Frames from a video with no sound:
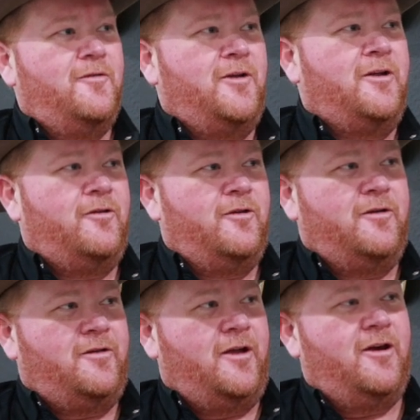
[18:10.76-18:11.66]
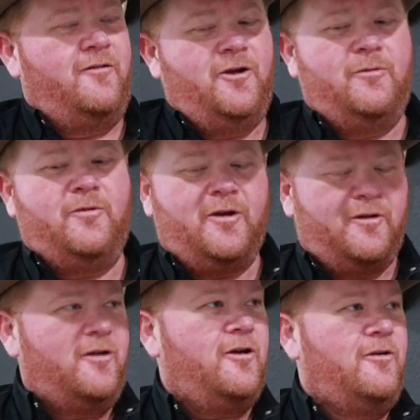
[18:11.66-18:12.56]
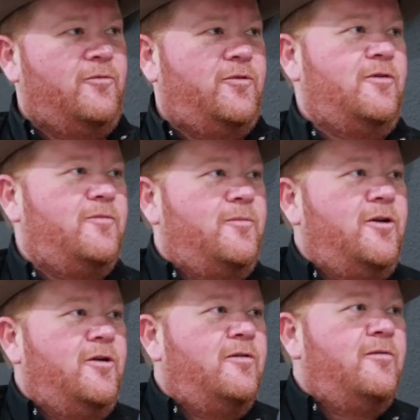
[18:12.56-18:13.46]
They can learn to take care of an animal. They can take care of themselves from there.